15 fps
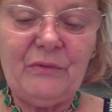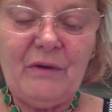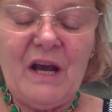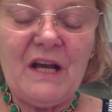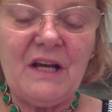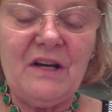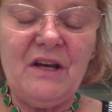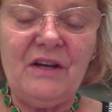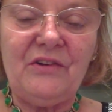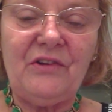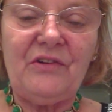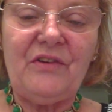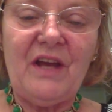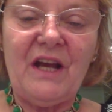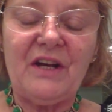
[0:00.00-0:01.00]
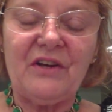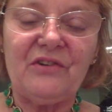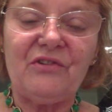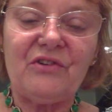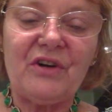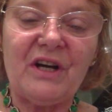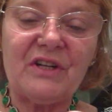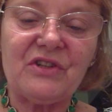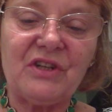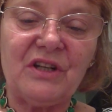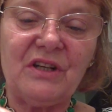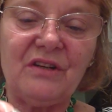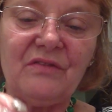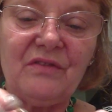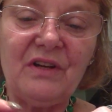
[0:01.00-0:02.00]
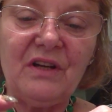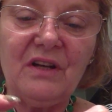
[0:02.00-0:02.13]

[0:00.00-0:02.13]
recognizes that construction,